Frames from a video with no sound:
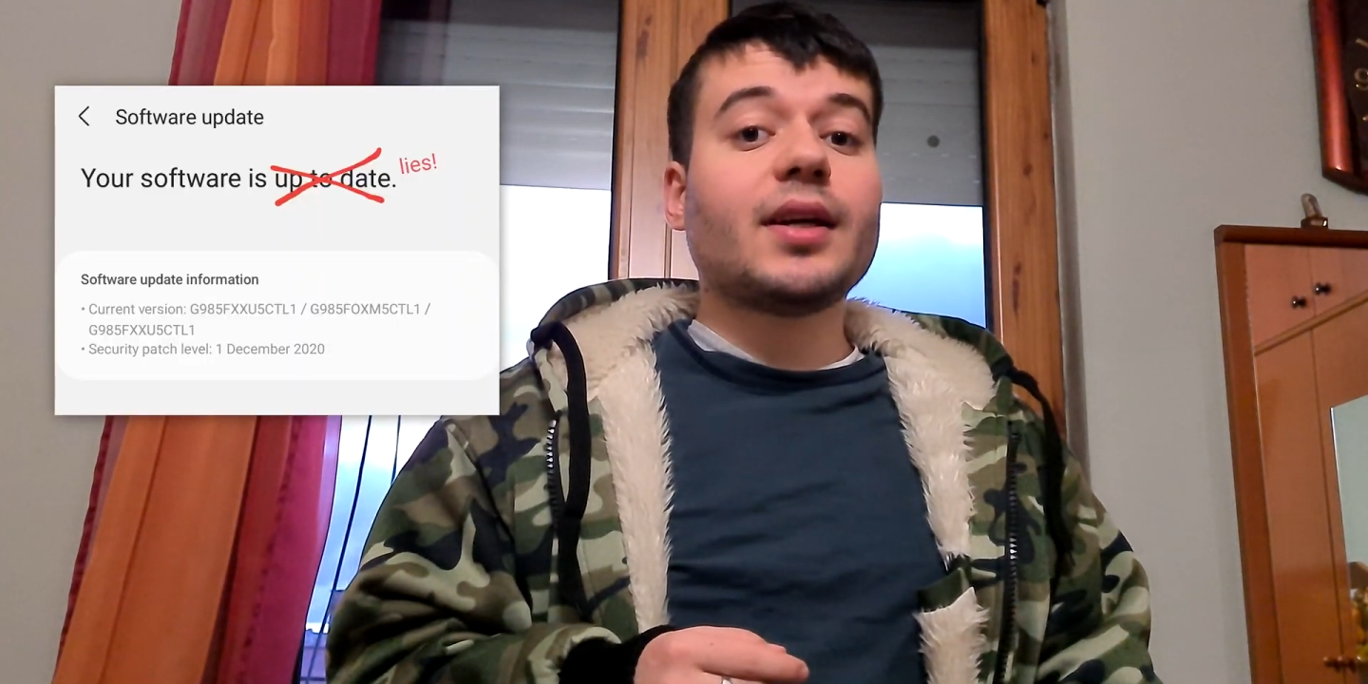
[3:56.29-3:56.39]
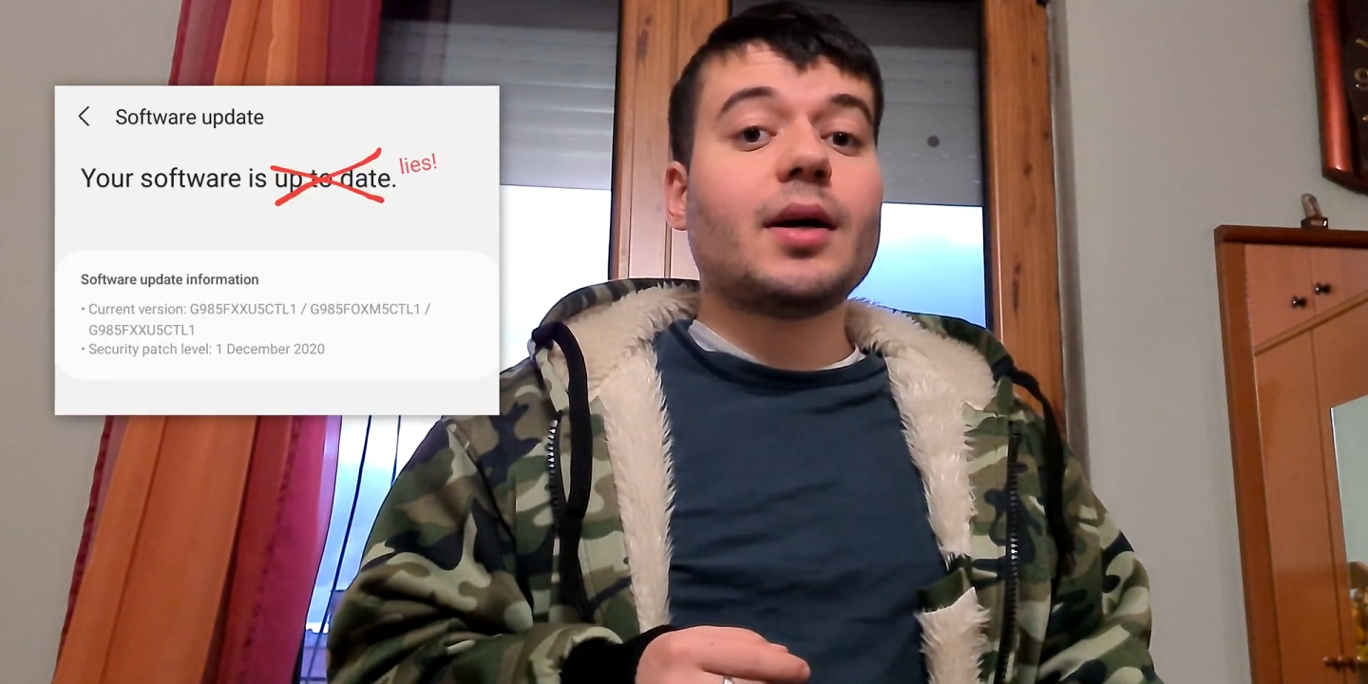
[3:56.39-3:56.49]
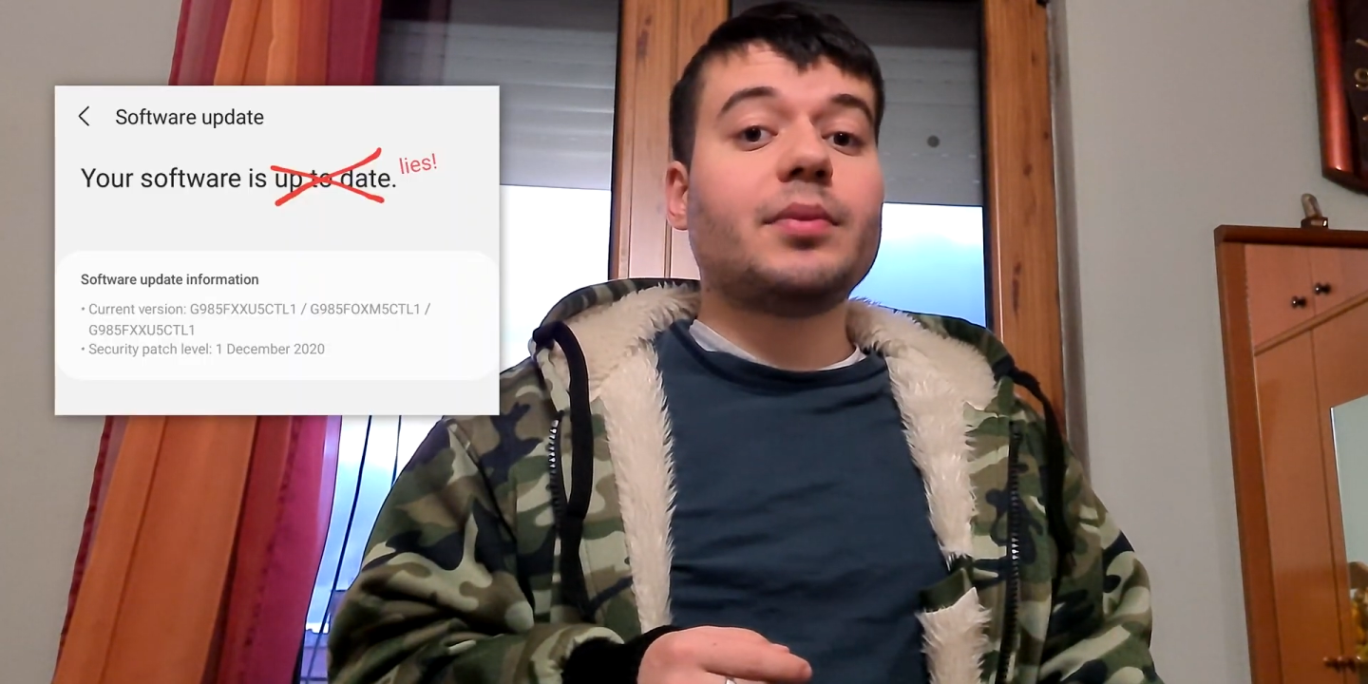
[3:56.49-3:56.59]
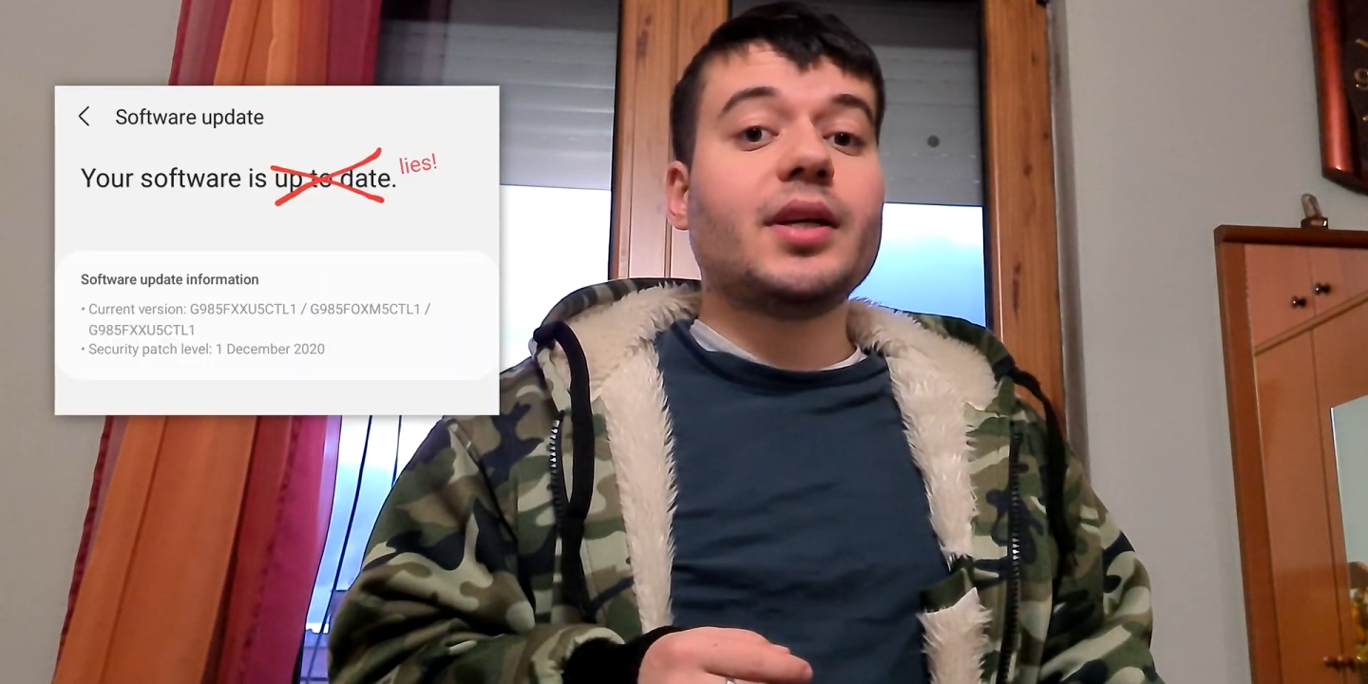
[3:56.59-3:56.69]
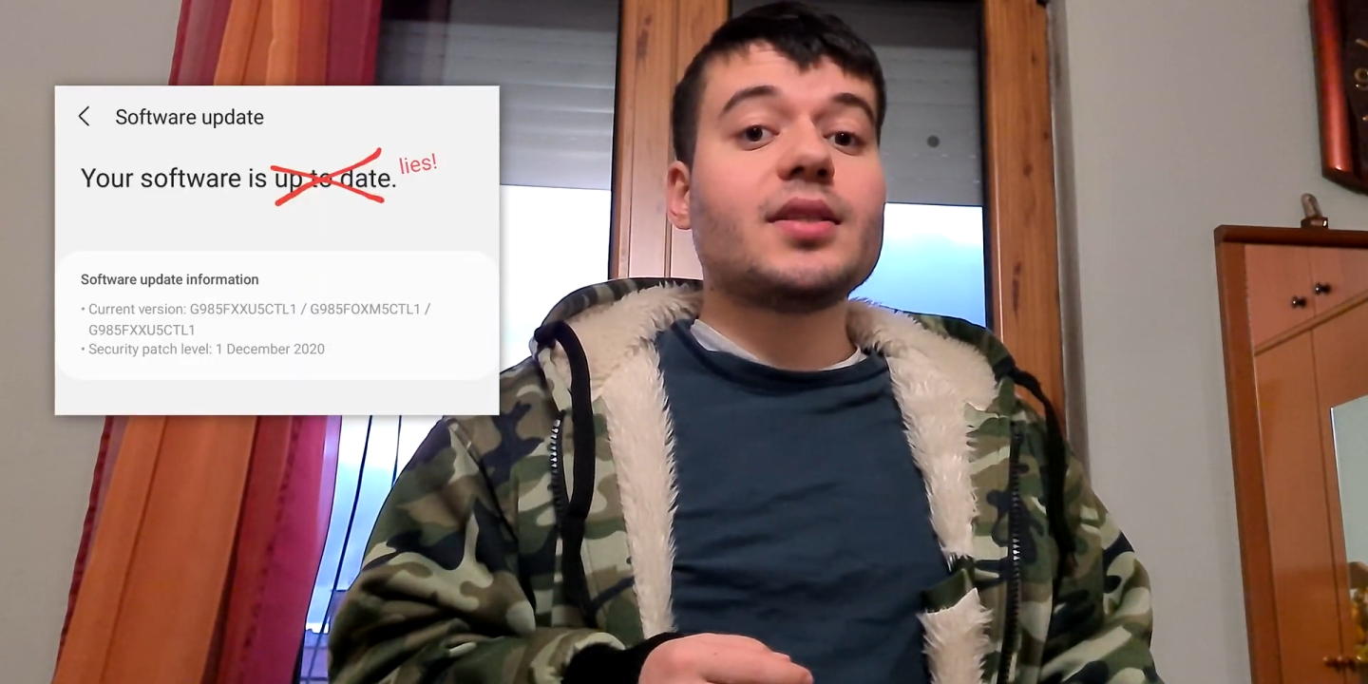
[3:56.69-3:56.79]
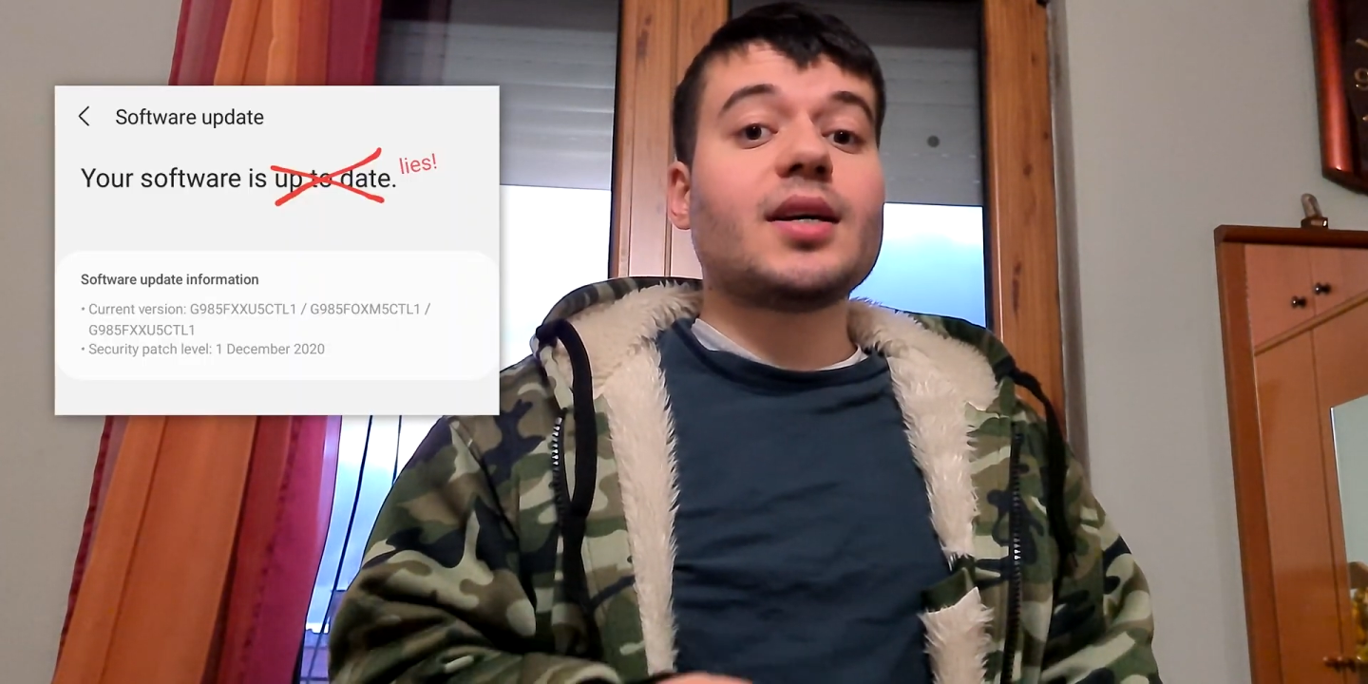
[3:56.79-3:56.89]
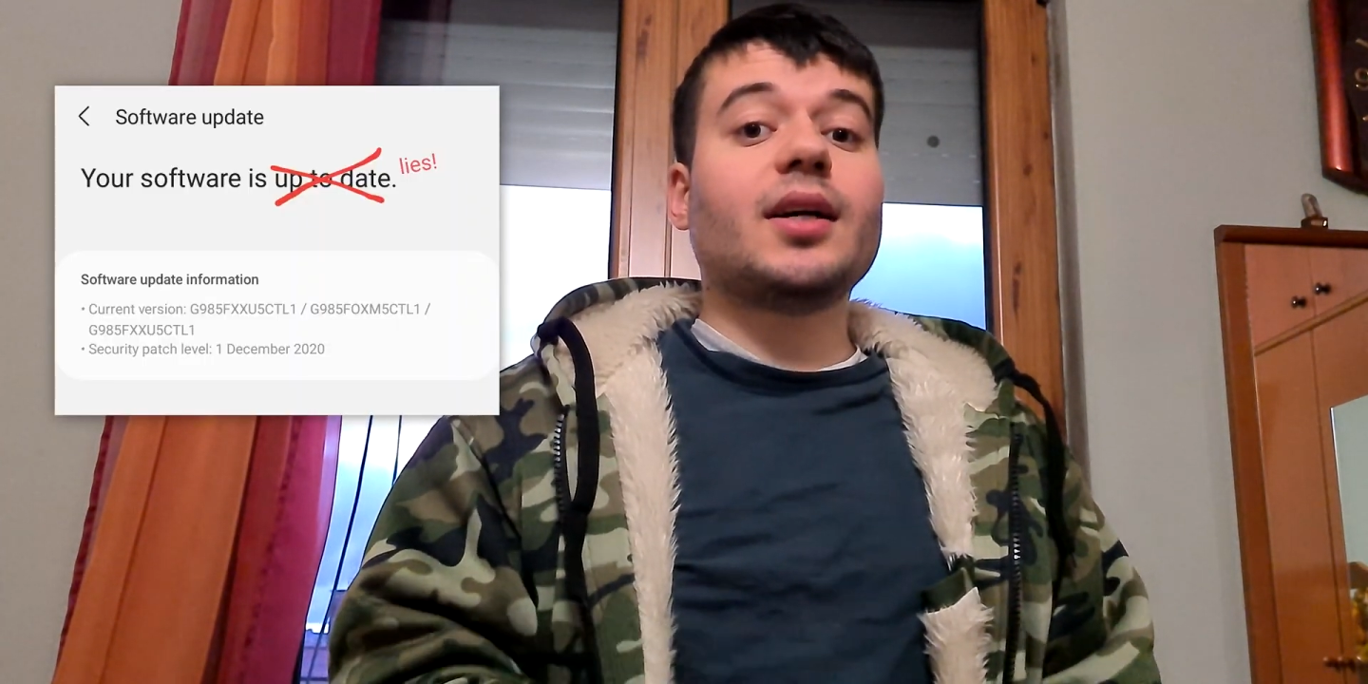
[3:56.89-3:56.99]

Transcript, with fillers: updates